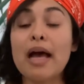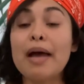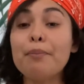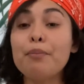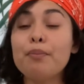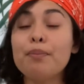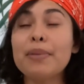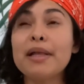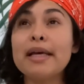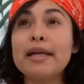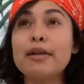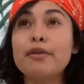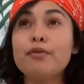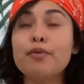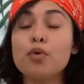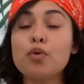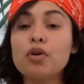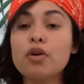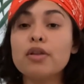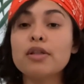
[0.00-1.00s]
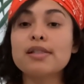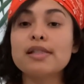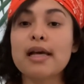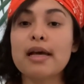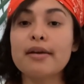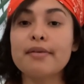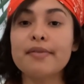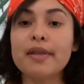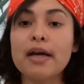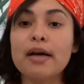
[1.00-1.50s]
I planted 4 on the
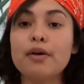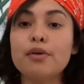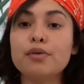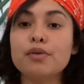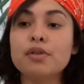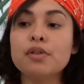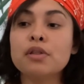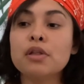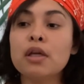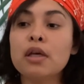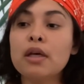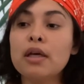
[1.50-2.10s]
side of the house,